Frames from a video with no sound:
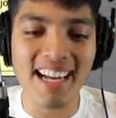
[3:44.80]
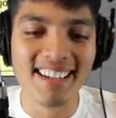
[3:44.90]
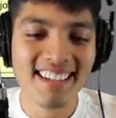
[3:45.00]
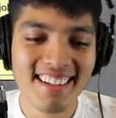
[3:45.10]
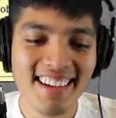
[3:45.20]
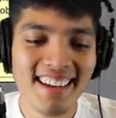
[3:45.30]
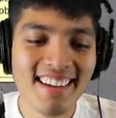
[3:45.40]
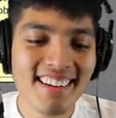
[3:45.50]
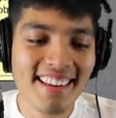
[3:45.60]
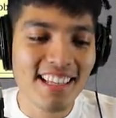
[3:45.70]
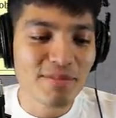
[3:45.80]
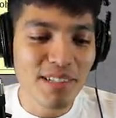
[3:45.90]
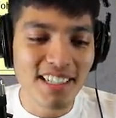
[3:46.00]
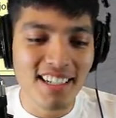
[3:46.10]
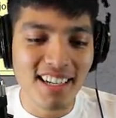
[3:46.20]
man. That's
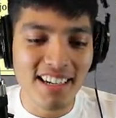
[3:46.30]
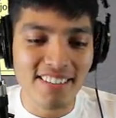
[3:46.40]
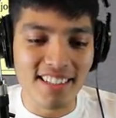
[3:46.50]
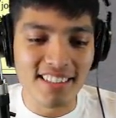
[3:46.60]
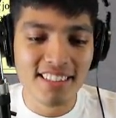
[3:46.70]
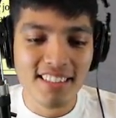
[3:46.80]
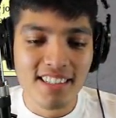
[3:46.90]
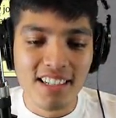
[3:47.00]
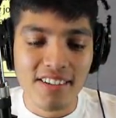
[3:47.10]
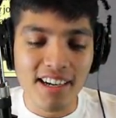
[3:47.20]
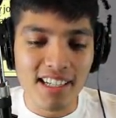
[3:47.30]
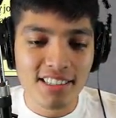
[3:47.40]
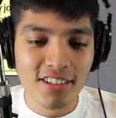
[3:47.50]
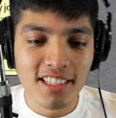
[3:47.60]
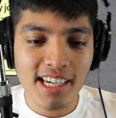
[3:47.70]
pretty hilarious. Alright, let's
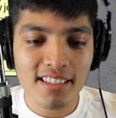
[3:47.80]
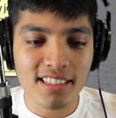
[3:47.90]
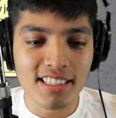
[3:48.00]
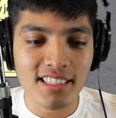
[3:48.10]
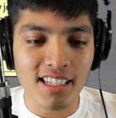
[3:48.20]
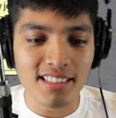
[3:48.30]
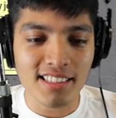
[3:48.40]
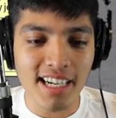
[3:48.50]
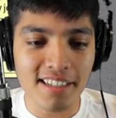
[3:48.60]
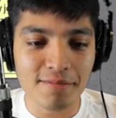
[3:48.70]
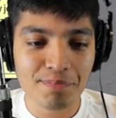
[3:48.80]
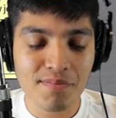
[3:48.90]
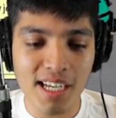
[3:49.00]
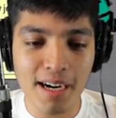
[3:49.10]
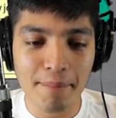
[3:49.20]
go check out these on the side.
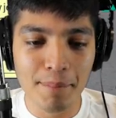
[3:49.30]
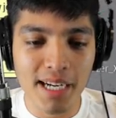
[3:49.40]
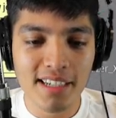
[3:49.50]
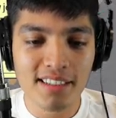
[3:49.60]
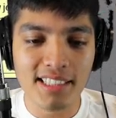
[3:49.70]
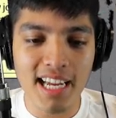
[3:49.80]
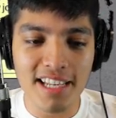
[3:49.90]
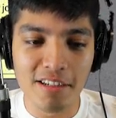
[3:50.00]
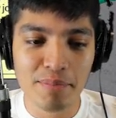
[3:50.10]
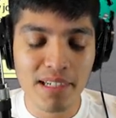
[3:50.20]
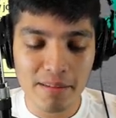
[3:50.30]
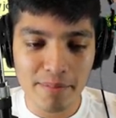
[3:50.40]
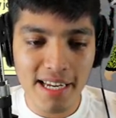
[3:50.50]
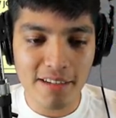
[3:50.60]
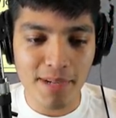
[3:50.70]
I'm bigger? Yeah, you're pretty
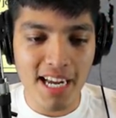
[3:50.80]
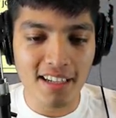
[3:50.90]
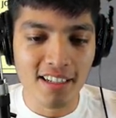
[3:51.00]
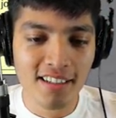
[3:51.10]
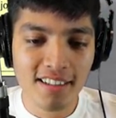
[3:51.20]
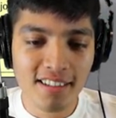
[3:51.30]
big, man.